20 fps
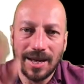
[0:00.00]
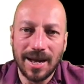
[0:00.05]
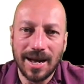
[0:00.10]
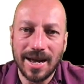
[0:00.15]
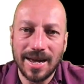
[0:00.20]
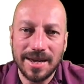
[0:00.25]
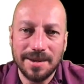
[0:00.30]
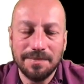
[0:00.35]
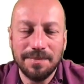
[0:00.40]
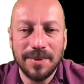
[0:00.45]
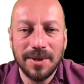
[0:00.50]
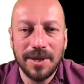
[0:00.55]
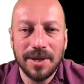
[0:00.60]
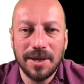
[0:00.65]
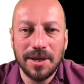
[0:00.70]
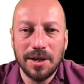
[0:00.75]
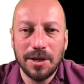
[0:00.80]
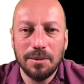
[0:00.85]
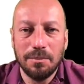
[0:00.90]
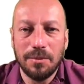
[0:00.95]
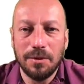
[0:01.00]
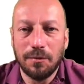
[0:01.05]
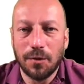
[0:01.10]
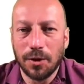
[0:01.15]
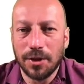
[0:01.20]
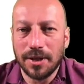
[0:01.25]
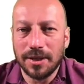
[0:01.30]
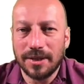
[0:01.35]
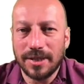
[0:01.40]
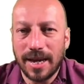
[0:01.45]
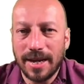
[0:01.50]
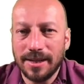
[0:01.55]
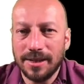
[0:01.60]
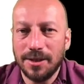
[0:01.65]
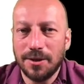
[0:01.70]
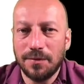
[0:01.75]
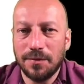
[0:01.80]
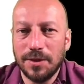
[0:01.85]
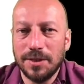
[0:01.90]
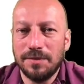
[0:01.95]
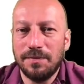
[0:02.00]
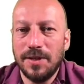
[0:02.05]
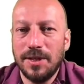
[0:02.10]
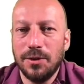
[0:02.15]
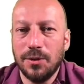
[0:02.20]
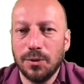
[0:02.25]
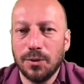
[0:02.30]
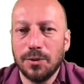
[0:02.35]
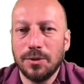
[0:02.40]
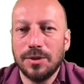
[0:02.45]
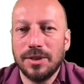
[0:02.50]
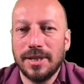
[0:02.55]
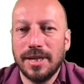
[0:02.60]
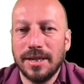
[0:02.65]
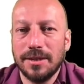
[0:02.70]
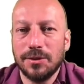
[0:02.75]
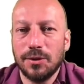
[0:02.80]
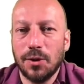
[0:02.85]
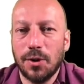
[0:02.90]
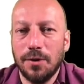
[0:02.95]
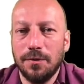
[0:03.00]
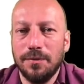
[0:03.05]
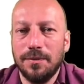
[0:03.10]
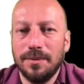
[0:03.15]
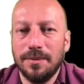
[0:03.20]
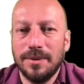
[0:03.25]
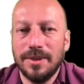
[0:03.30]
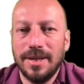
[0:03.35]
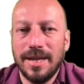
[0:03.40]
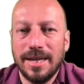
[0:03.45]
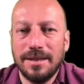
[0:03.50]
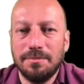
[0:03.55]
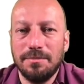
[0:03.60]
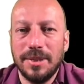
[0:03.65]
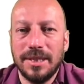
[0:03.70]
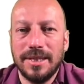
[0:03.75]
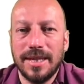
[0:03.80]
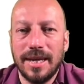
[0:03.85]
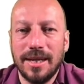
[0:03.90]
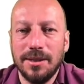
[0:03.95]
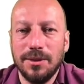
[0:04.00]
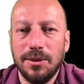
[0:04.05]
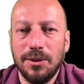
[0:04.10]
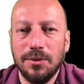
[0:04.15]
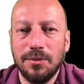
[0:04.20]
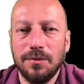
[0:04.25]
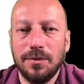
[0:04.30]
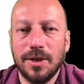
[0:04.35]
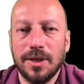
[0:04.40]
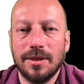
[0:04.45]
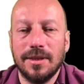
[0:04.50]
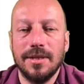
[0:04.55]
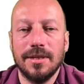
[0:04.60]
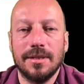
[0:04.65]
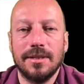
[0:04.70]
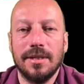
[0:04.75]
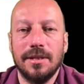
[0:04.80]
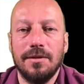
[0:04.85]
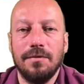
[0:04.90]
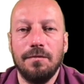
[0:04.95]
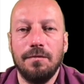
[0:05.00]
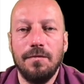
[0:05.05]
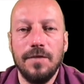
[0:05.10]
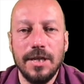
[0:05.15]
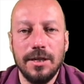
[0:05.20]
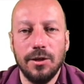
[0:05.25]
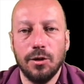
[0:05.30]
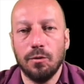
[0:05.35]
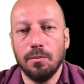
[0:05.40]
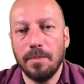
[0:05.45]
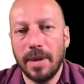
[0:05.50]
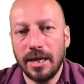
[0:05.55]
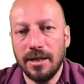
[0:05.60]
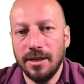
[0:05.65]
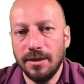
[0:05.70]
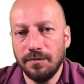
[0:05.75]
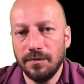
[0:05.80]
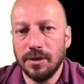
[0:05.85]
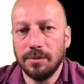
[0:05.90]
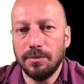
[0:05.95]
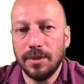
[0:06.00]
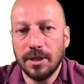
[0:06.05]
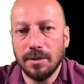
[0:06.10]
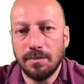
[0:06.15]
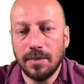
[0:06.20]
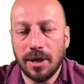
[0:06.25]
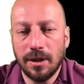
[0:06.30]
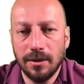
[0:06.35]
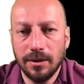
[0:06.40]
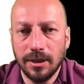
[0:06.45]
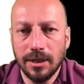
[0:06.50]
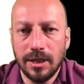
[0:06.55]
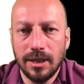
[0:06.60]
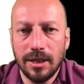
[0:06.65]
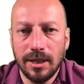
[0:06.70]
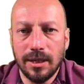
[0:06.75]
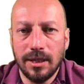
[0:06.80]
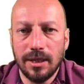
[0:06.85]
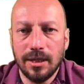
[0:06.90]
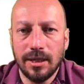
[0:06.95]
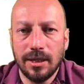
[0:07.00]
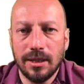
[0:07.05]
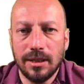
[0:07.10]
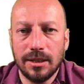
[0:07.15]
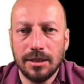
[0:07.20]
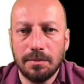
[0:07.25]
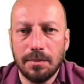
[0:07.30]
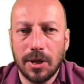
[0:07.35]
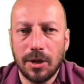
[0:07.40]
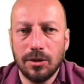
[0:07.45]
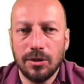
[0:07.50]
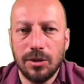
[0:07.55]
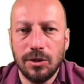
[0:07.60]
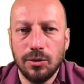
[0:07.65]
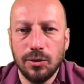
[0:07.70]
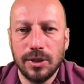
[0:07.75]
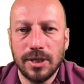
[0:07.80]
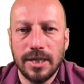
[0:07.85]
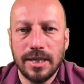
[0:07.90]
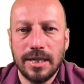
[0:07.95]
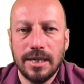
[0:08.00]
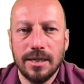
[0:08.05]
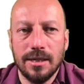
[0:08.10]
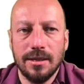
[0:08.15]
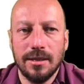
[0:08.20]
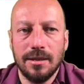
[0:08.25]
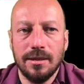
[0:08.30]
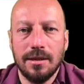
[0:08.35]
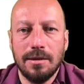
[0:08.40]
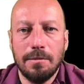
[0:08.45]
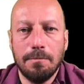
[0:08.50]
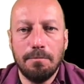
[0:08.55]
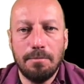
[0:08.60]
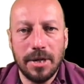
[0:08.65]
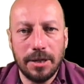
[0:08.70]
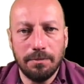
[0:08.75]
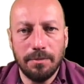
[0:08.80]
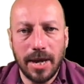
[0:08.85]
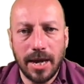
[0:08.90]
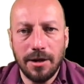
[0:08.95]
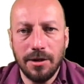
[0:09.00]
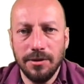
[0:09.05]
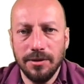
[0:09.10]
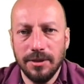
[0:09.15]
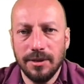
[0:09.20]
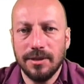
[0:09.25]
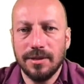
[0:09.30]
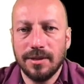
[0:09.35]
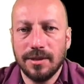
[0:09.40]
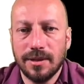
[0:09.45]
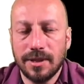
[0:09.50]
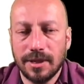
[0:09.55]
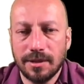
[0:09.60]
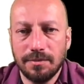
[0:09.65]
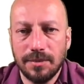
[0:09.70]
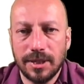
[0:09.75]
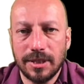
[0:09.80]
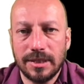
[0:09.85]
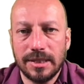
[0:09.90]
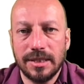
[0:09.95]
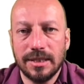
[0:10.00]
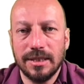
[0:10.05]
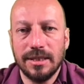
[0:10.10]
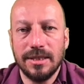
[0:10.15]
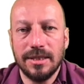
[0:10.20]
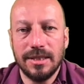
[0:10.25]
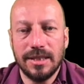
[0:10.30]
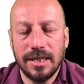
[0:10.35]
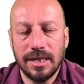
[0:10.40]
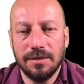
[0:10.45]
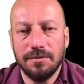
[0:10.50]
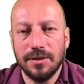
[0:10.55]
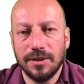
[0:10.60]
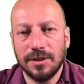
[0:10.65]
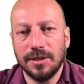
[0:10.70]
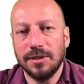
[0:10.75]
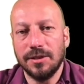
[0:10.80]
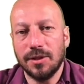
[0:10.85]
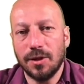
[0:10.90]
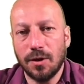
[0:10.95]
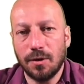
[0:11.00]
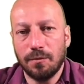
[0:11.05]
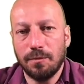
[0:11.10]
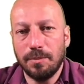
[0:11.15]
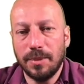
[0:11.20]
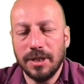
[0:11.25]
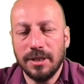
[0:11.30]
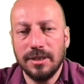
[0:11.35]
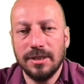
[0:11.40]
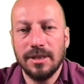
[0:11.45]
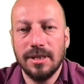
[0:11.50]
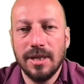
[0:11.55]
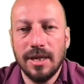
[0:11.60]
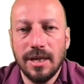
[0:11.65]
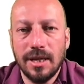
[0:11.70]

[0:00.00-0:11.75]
Hi. Before the title of this video scares you off, let me tell you what this video mainly will be about. It's about using bit patterns, that means sequences of bits,